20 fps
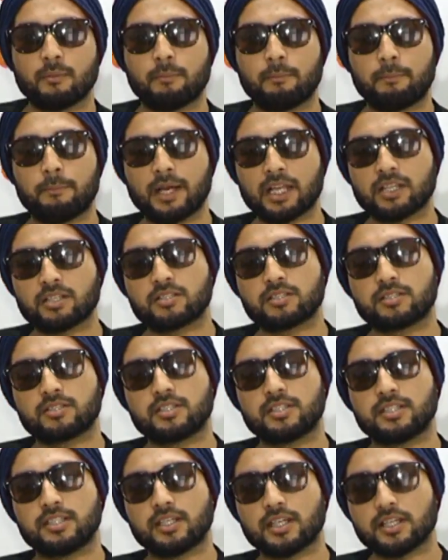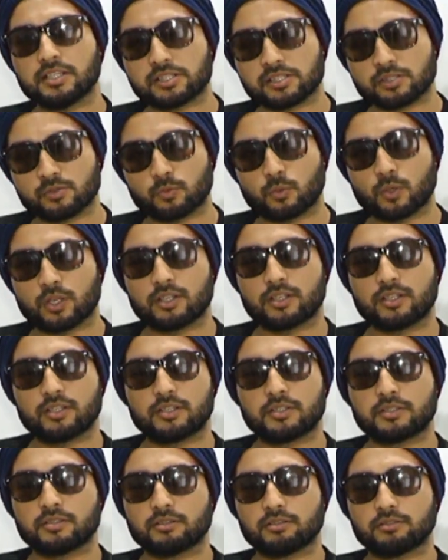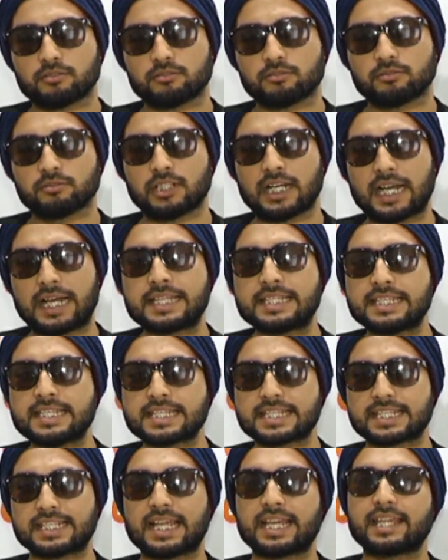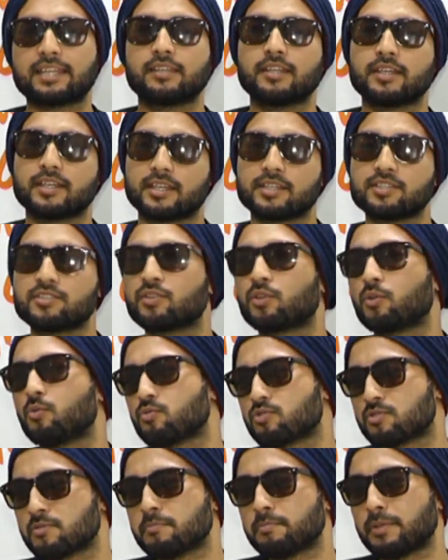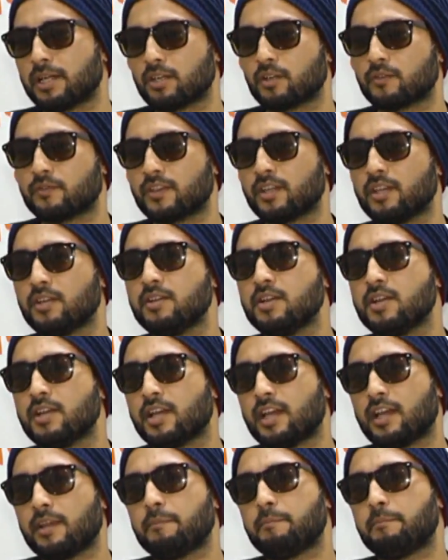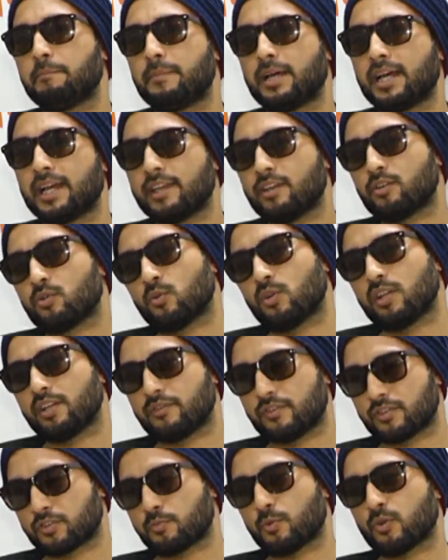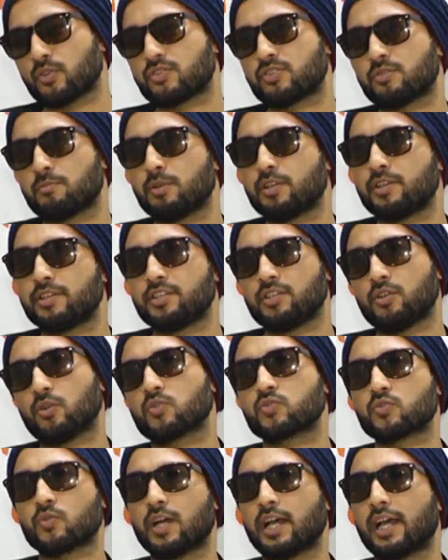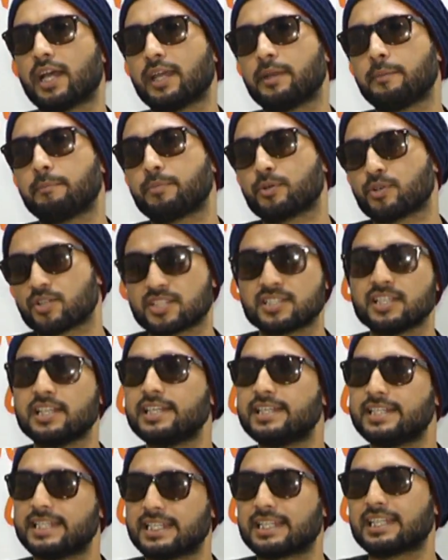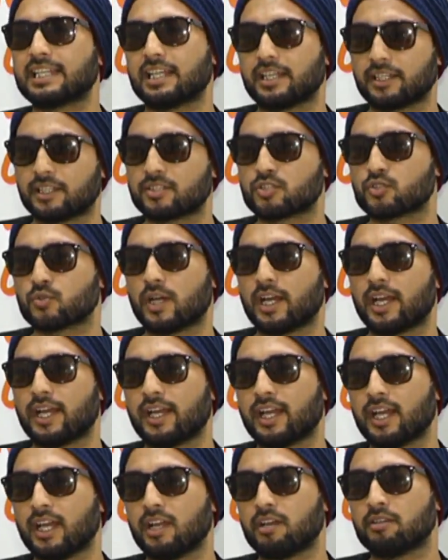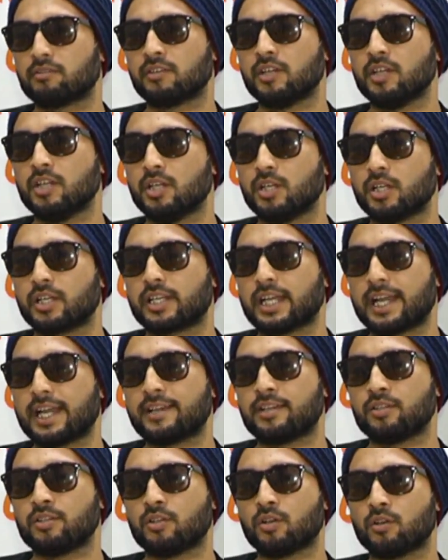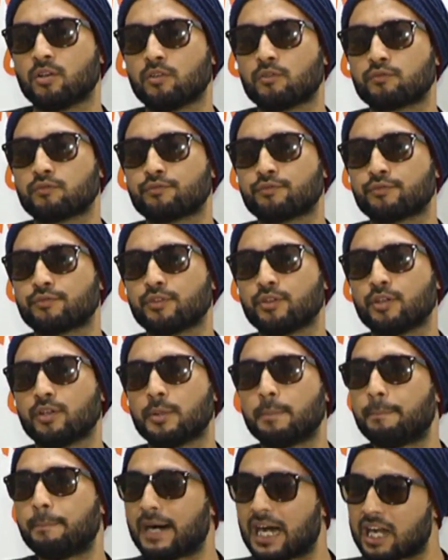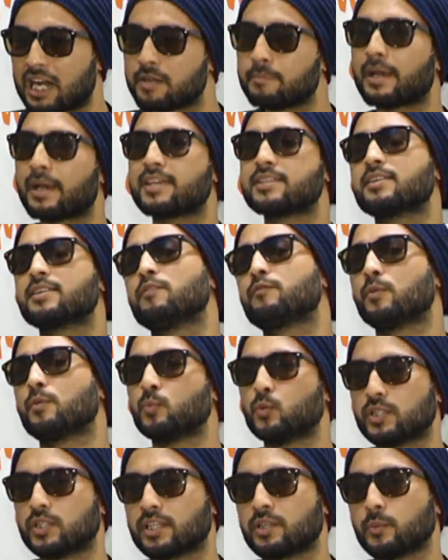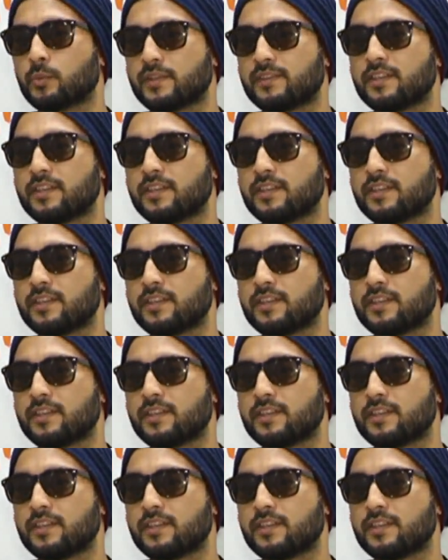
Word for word: but yes, I didn't like the execution part of there, and my role and responsibility also, I personally didn't like it. So I have kind of barred myself from working with